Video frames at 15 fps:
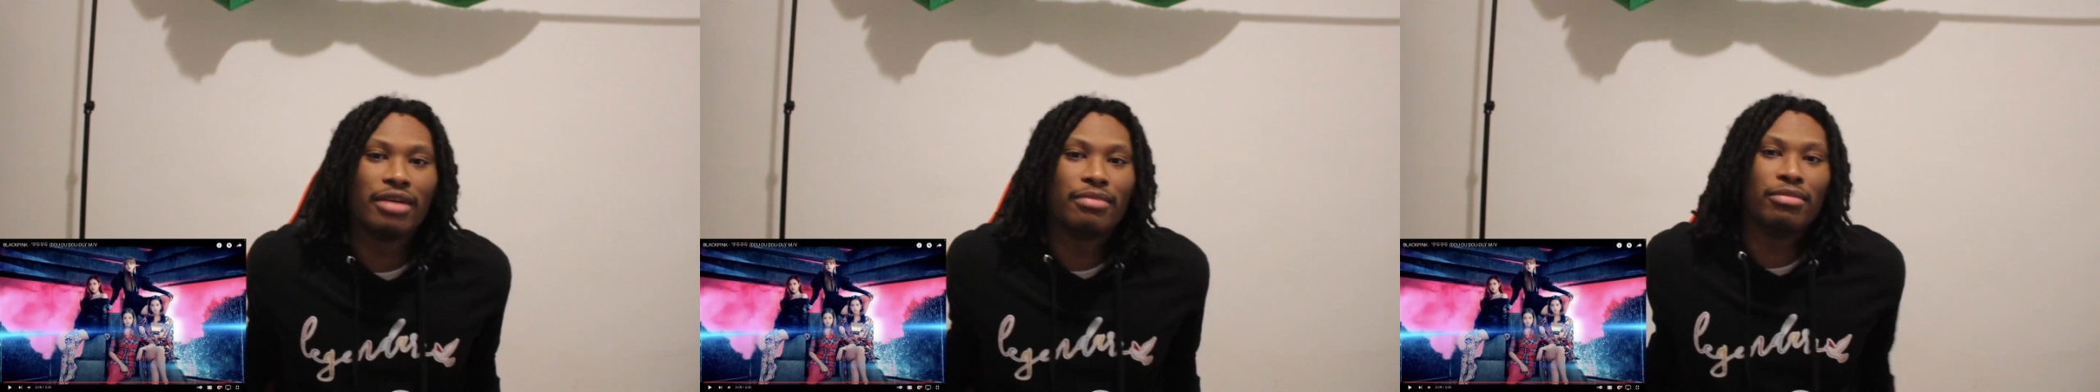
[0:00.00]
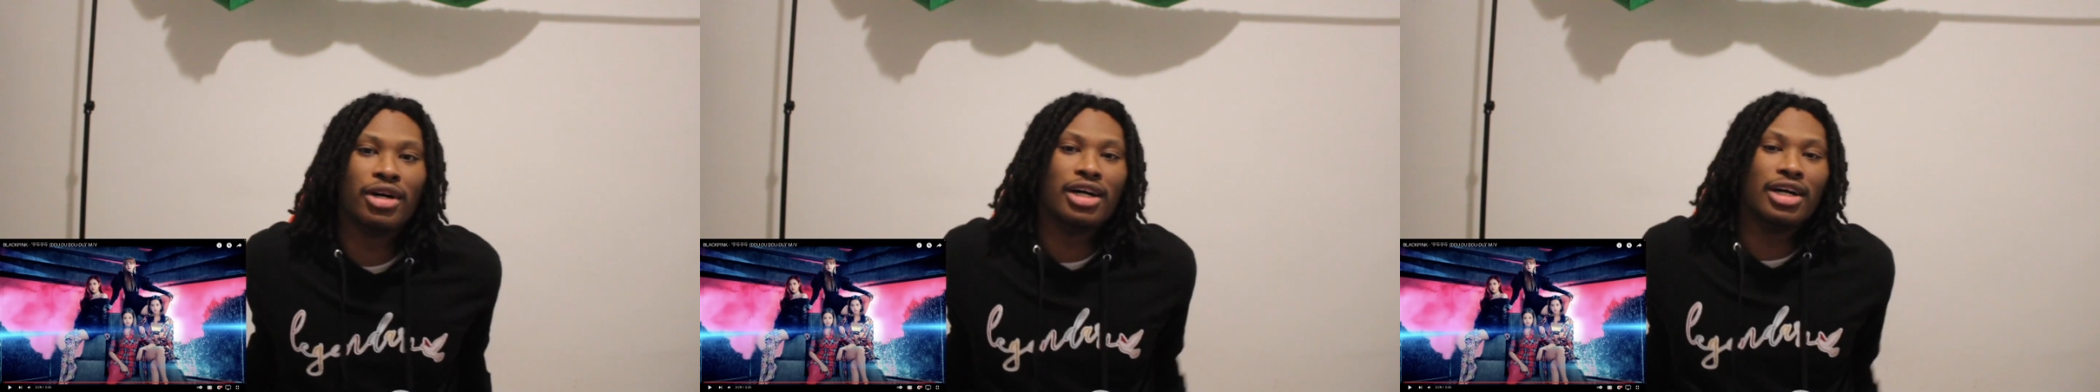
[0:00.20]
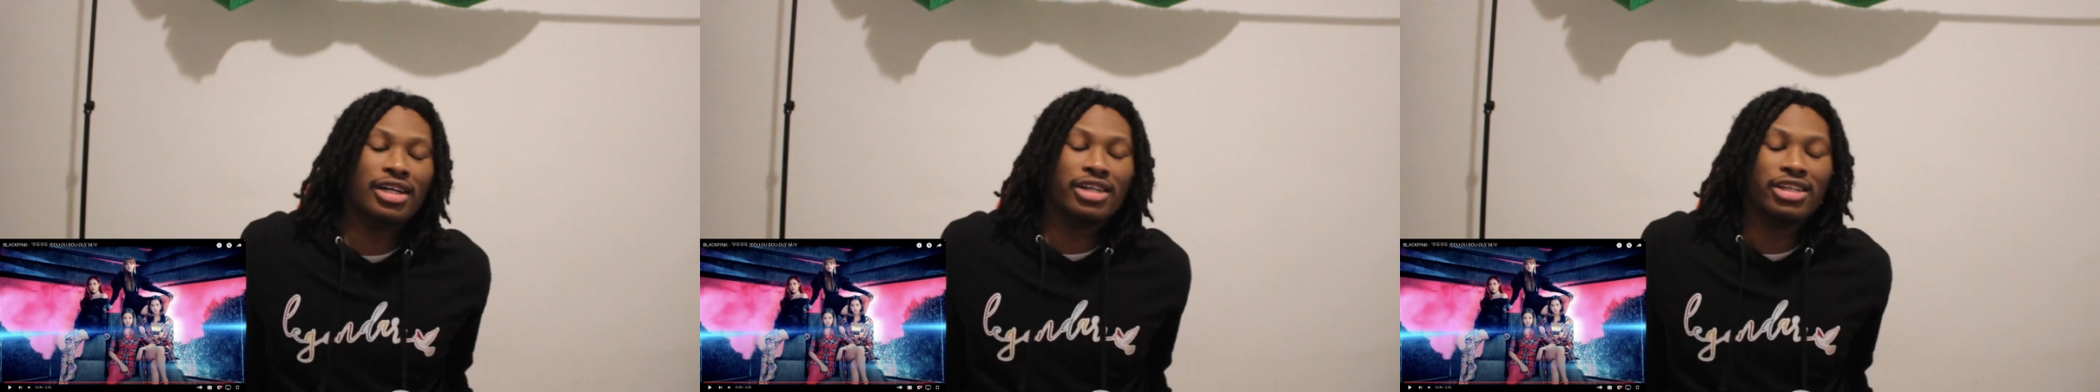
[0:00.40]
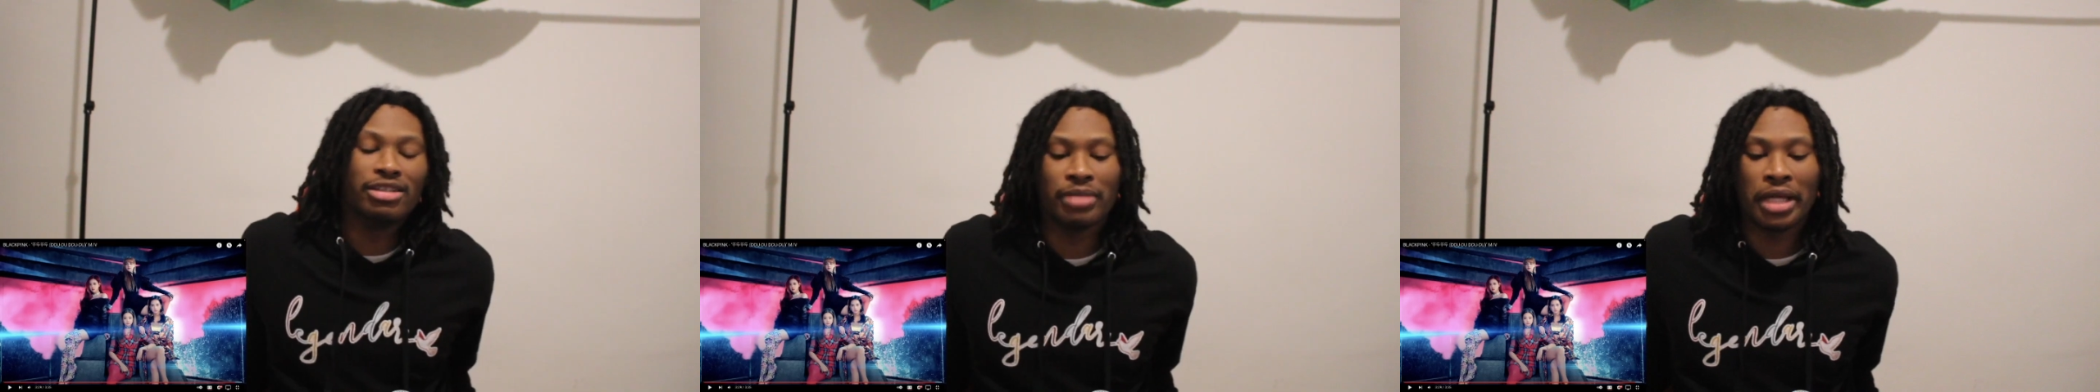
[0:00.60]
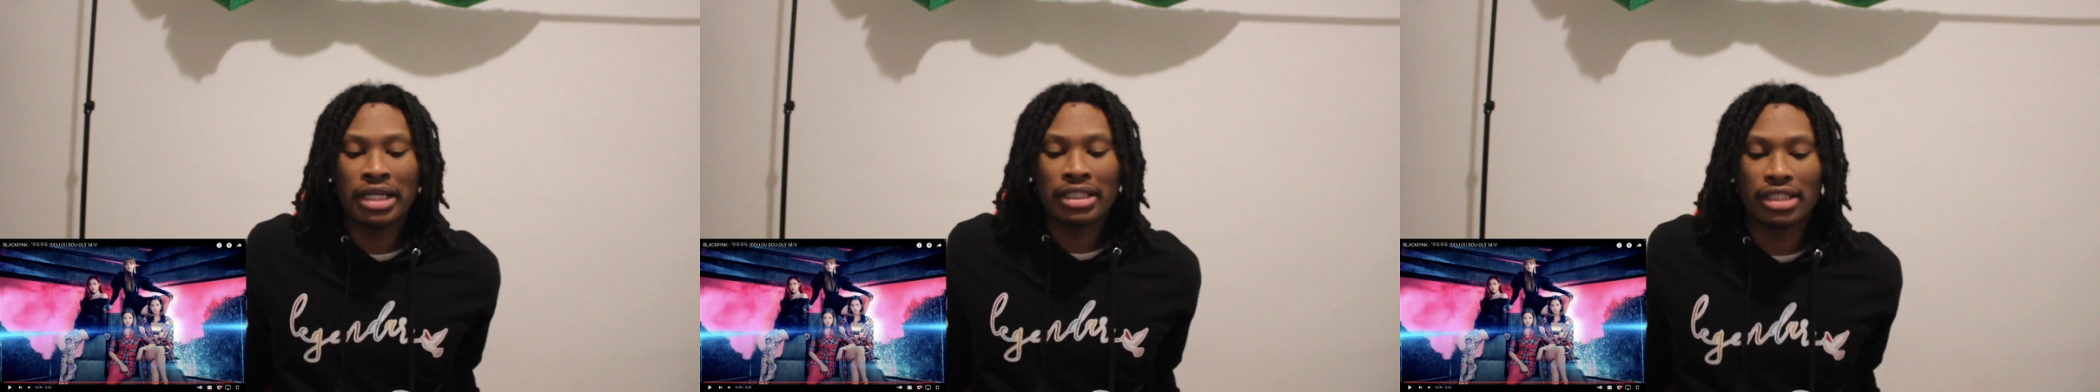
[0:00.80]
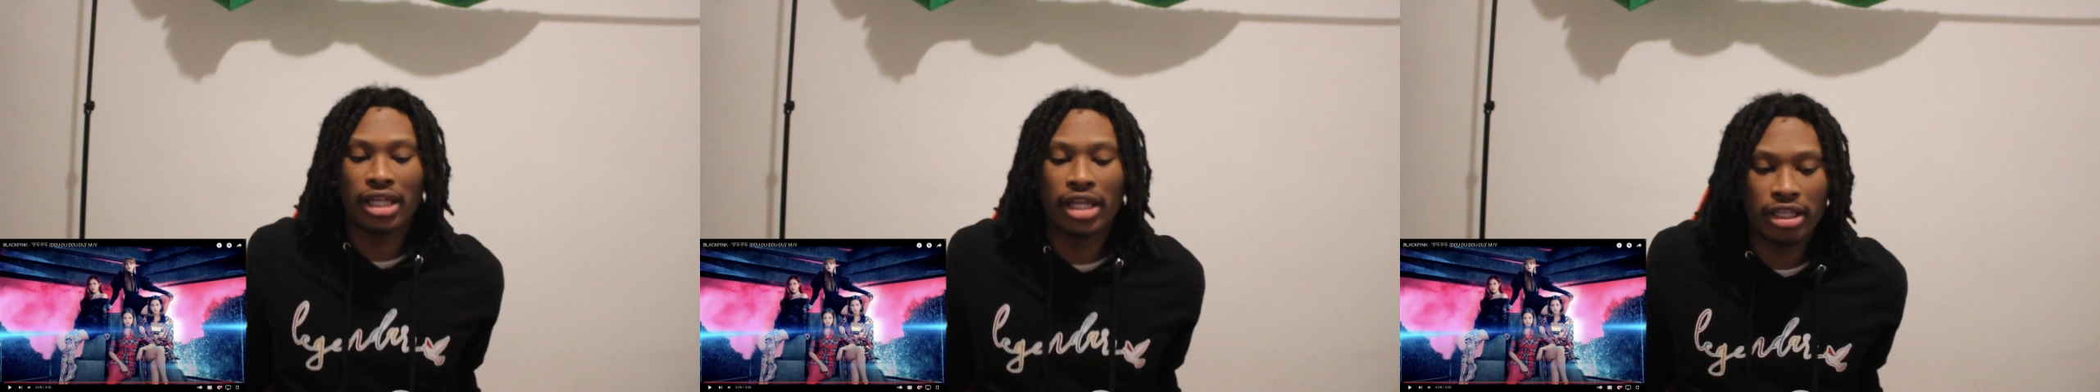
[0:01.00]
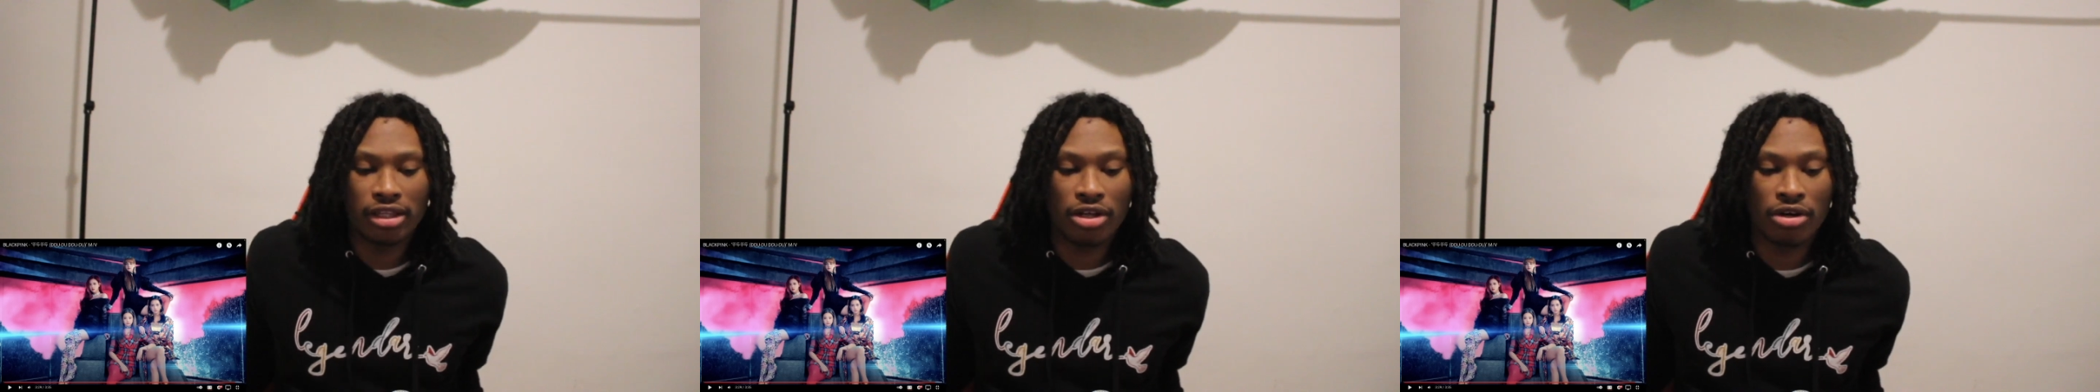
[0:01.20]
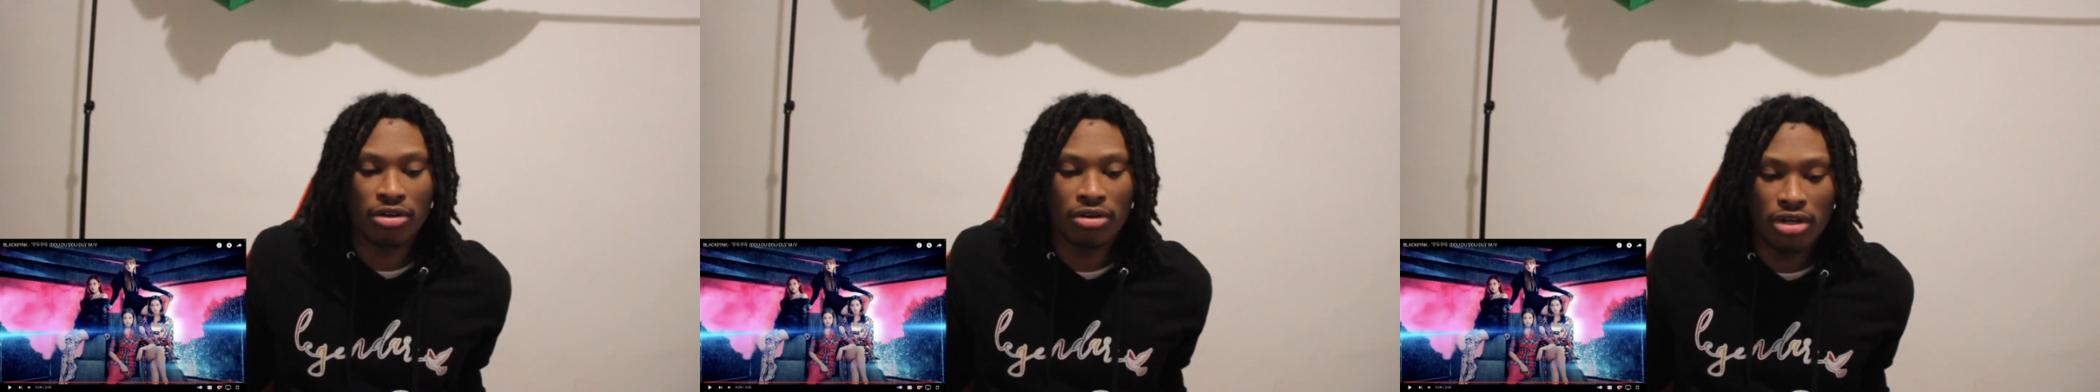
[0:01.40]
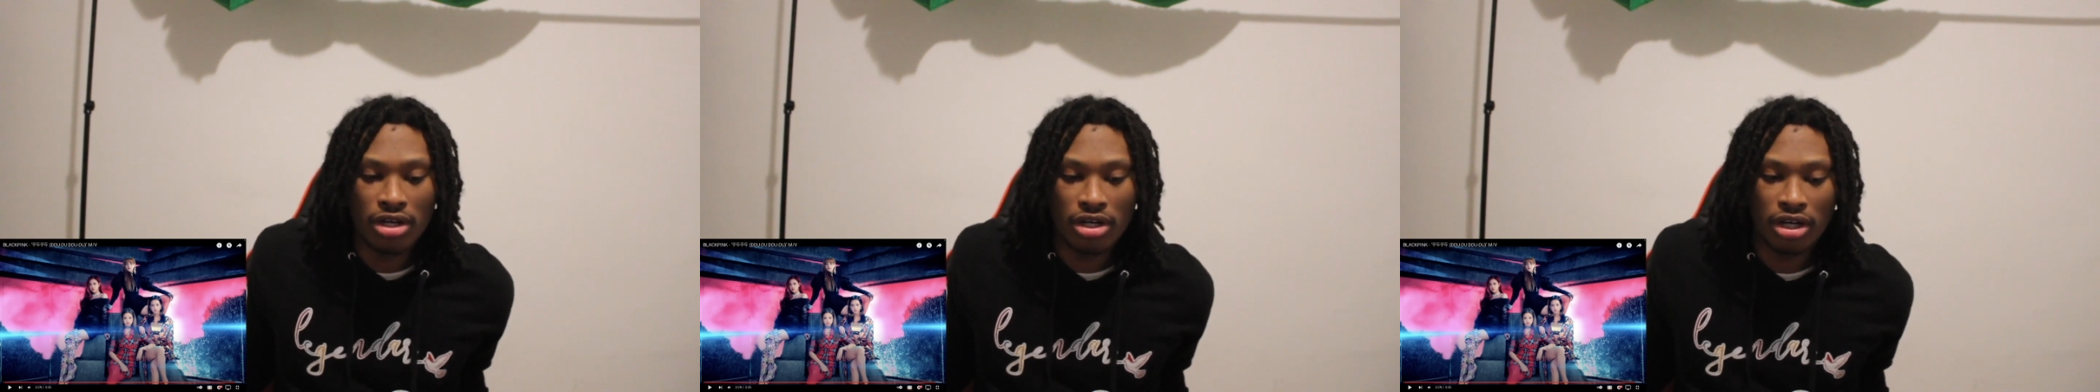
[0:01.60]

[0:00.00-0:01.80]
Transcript: But that's lit though.